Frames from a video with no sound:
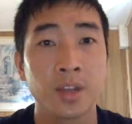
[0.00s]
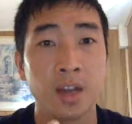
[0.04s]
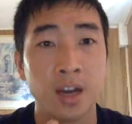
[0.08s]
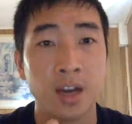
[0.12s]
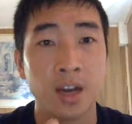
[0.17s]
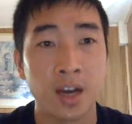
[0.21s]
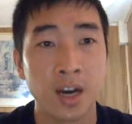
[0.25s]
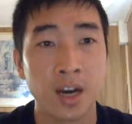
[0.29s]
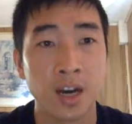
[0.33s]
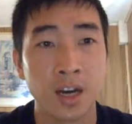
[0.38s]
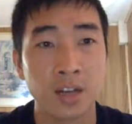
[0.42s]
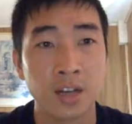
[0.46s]

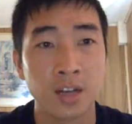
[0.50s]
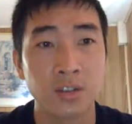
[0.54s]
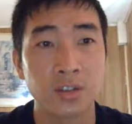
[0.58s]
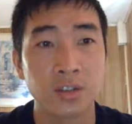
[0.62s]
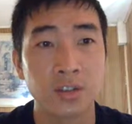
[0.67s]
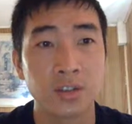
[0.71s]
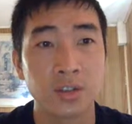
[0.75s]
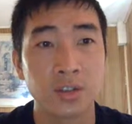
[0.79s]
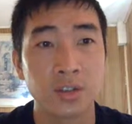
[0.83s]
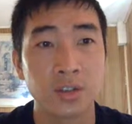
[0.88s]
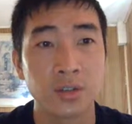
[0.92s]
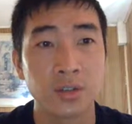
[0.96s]
art
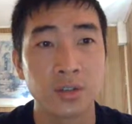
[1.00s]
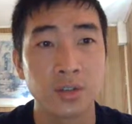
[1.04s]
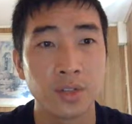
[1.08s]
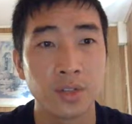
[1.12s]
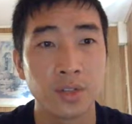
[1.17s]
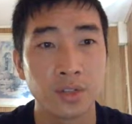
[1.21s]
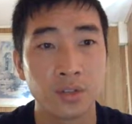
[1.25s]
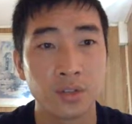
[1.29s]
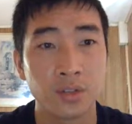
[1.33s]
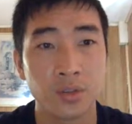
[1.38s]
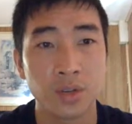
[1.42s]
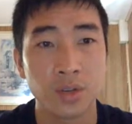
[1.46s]
of
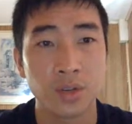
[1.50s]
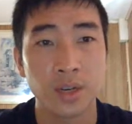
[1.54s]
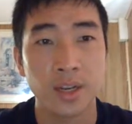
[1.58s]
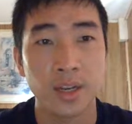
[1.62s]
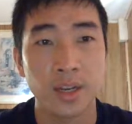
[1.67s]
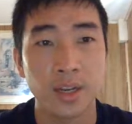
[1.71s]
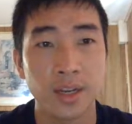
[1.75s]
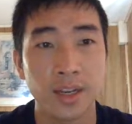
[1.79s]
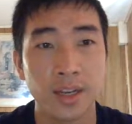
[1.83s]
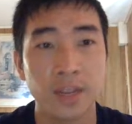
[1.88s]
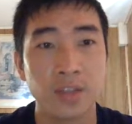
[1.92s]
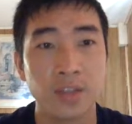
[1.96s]

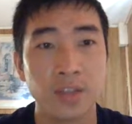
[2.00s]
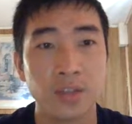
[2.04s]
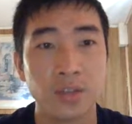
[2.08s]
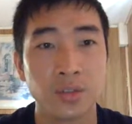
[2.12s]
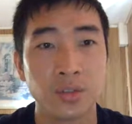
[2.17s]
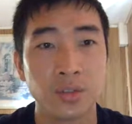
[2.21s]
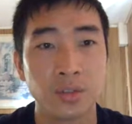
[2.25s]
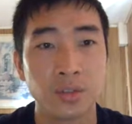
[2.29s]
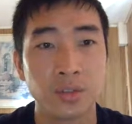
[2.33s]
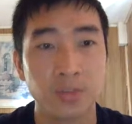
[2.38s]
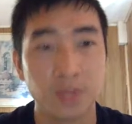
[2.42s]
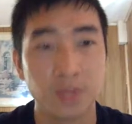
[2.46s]
Australia
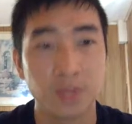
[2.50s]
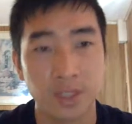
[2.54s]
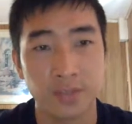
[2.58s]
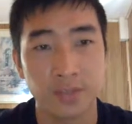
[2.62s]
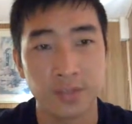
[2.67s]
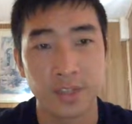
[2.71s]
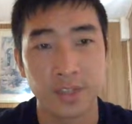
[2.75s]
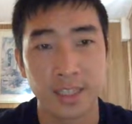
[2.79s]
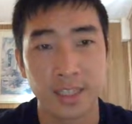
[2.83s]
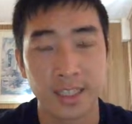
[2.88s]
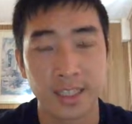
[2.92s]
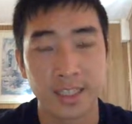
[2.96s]
Asian
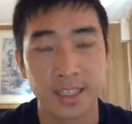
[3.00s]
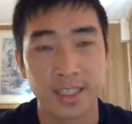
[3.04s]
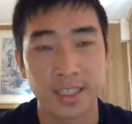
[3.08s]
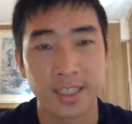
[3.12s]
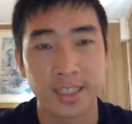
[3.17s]
Pacific.